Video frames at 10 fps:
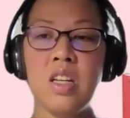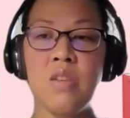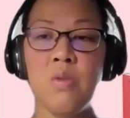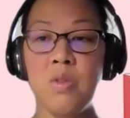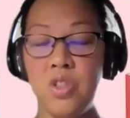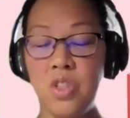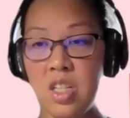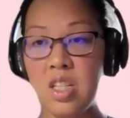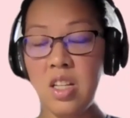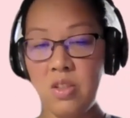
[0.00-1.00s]
or
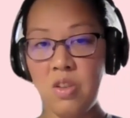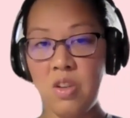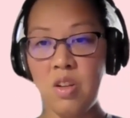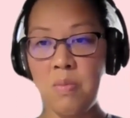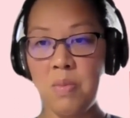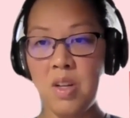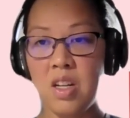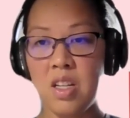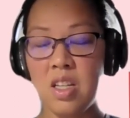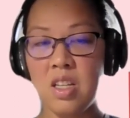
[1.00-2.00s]
Jean can start
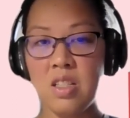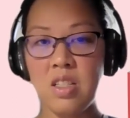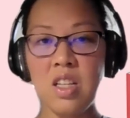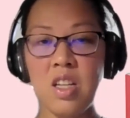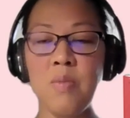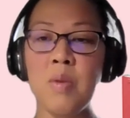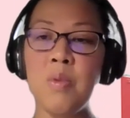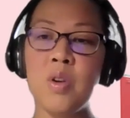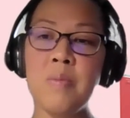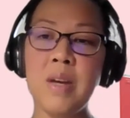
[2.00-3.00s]
applying kasi hindi ka pa
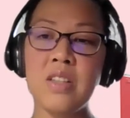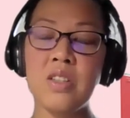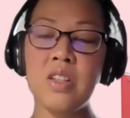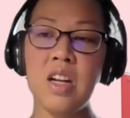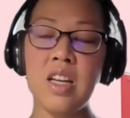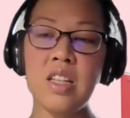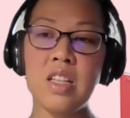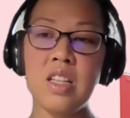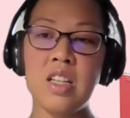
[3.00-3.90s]
board passer, right?